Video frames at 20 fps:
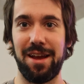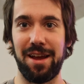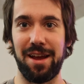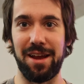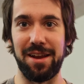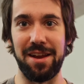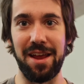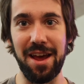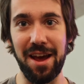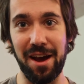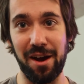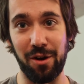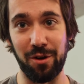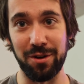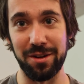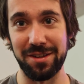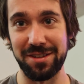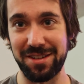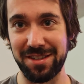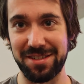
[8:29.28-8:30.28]
And
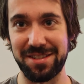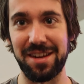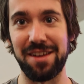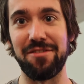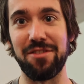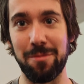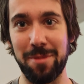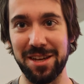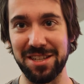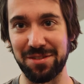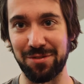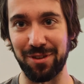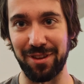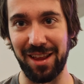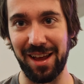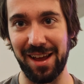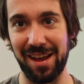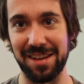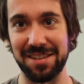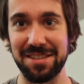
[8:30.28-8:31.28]
now, to save the best for
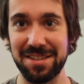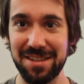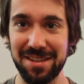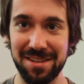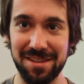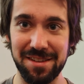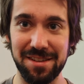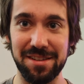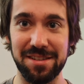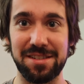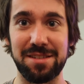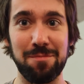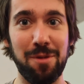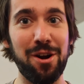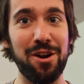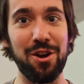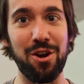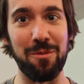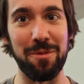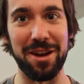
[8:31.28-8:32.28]
last, the
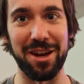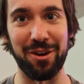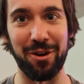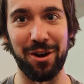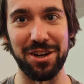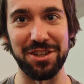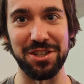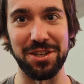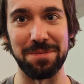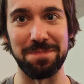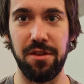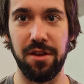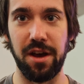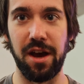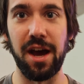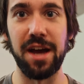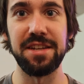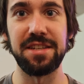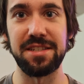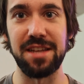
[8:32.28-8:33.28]
smart home integration. The
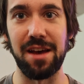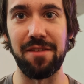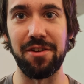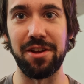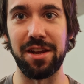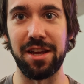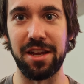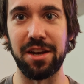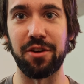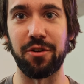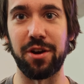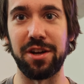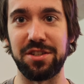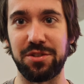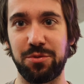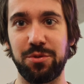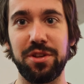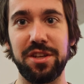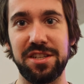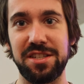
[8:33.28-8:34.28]
i7
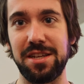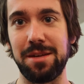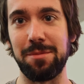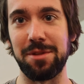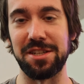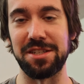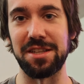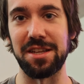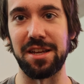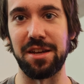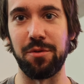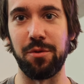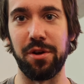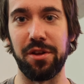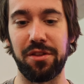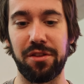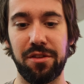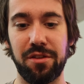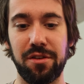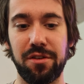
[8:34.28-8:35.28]
integrates really seamlessly
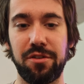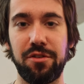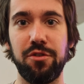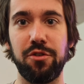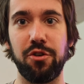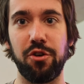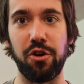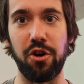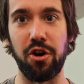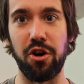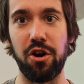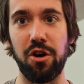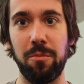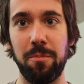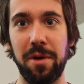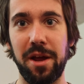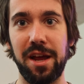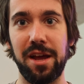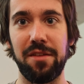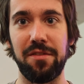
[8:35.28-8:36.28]
with Google
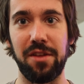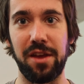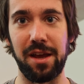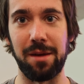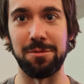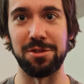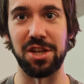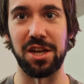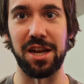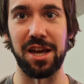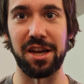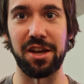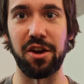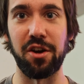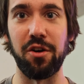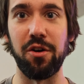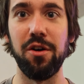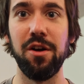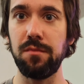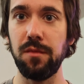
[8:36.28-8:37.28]
Home and the Amazon
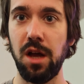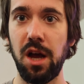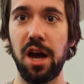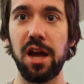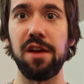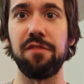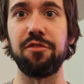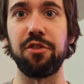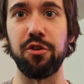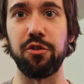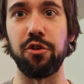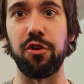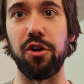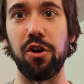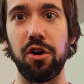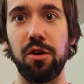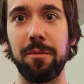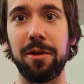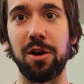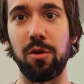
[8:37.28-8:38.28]
Echo. I have Google
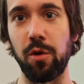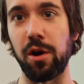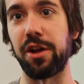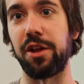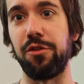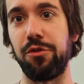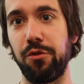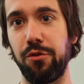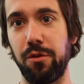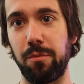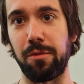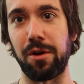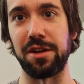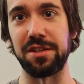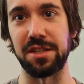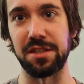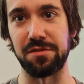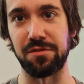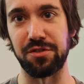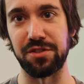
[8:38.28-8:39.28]
Home and I'll walk you through the
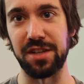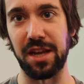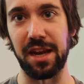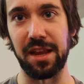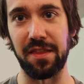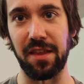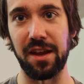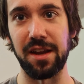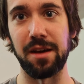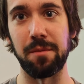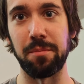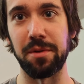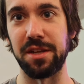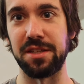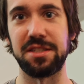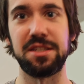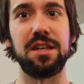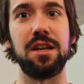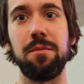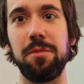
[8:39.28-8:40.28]
process for setting that up, but
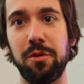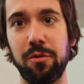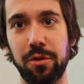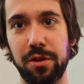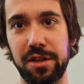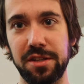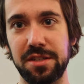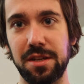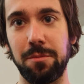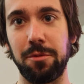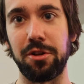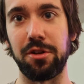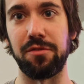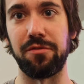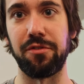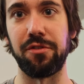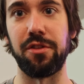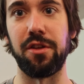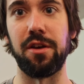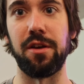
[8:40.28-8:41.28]
it's gonna be really similar
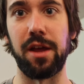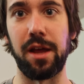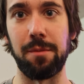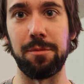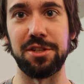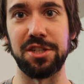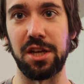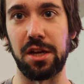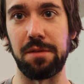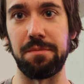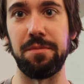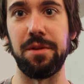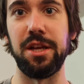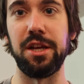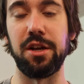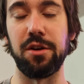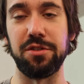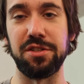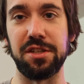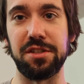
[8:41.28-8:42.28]
for the Amazon
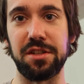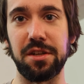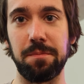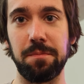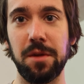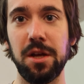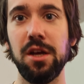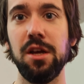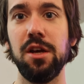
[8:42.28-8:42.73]
ecosystem.